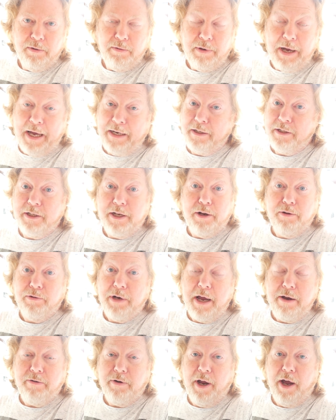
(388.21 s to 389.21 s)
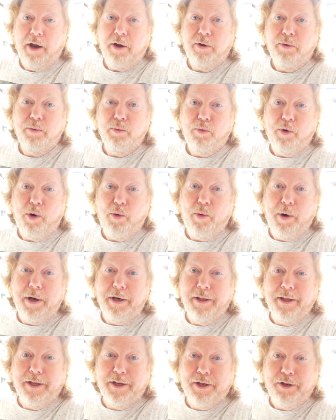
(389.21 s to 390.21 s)
and still don't know what one
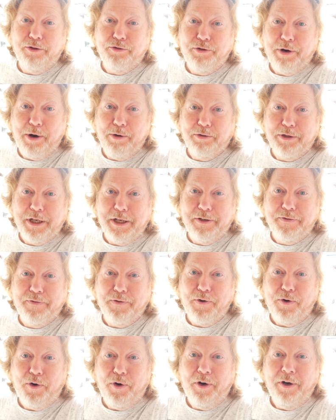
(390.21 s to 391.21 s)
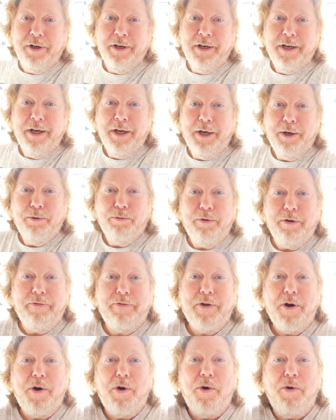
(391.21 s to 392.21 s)
of the controls is for. We've
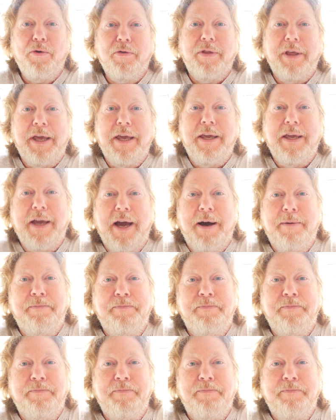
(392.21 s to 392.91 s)
got all the